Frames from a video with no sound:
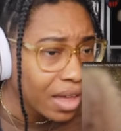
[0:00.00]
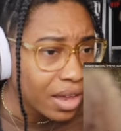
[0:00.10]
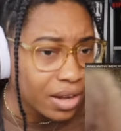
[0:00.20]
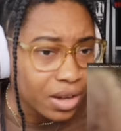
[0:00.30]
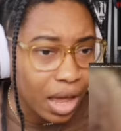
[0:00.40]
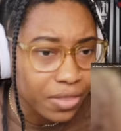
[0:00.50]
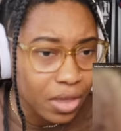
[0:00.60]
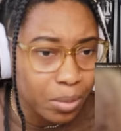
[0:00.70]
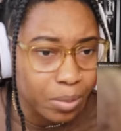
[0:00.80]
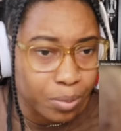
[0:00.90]
Not
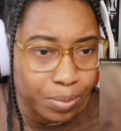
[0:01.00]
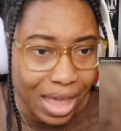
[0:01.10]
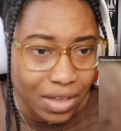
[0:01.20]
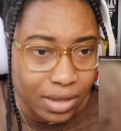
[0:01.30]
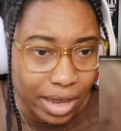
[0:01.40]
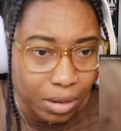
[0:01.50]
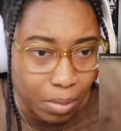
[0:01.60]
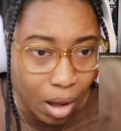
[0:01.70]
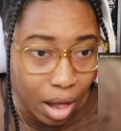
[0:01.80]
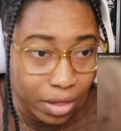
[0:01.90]
them behaving like
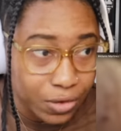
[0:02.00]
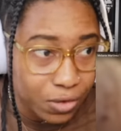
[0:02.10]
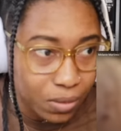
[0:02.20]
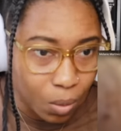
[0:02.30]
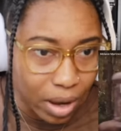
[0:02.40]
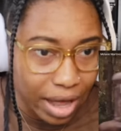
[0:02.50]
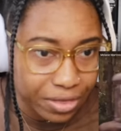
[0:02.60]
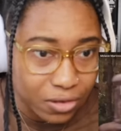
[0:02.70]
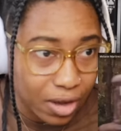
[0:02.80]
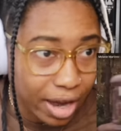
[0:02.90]
moths at
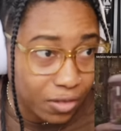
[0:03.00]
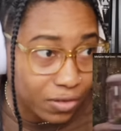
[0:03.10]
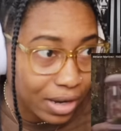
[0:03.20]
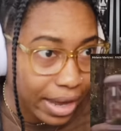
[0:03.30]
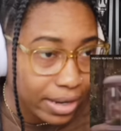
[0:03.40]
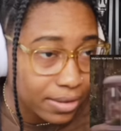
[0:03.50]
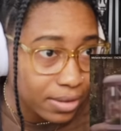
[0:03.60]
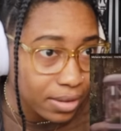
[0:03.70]
the side of light.